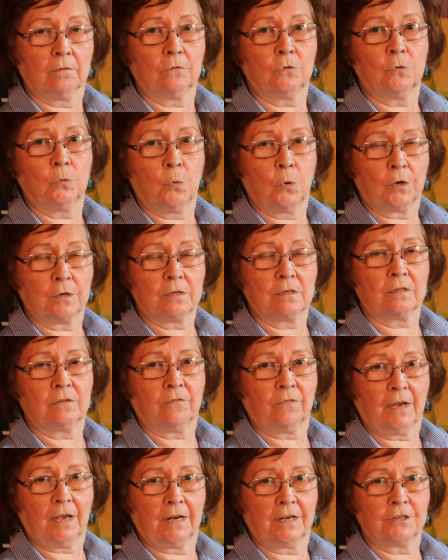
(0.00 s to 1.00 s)
towards the
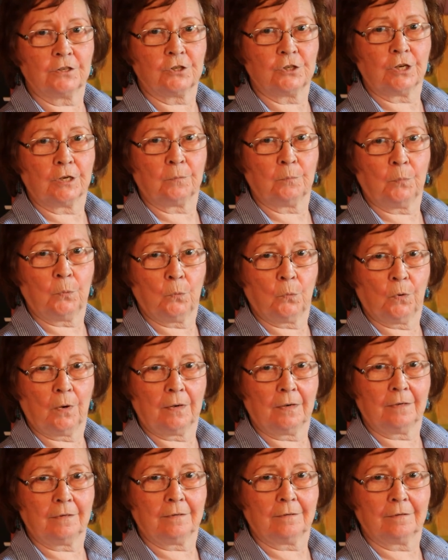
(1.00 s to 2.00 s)
vanishing
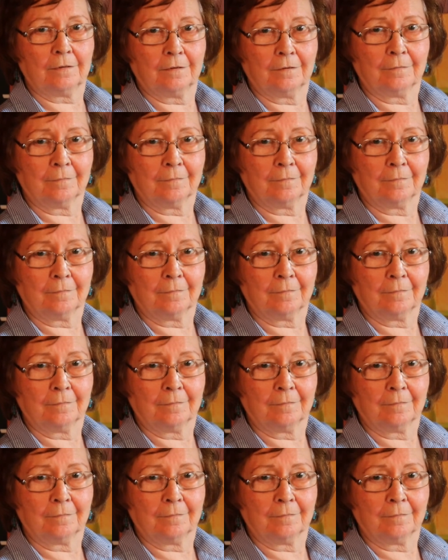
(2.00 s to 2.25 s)
point.